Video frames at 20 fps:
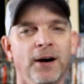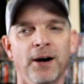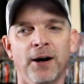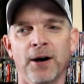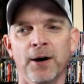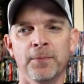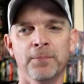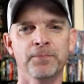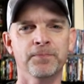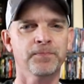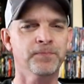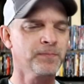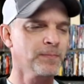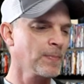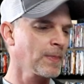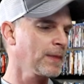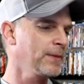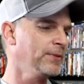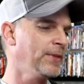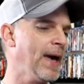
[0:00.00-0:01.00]

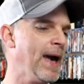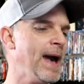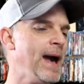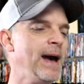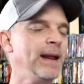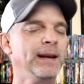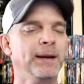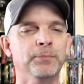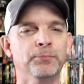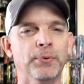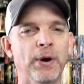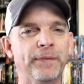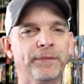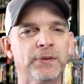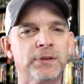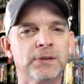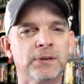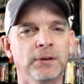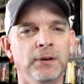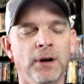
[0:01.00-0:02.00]
That and
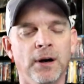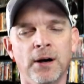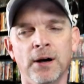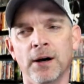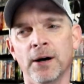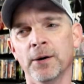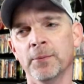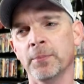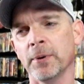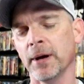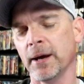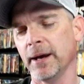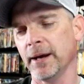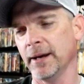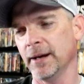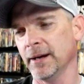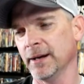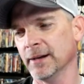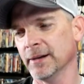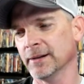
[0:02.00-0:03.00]
Breakfast Club
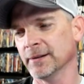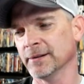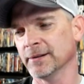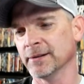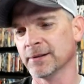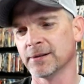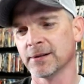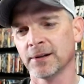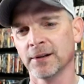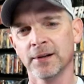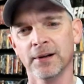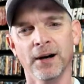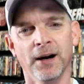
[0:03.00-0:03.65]
and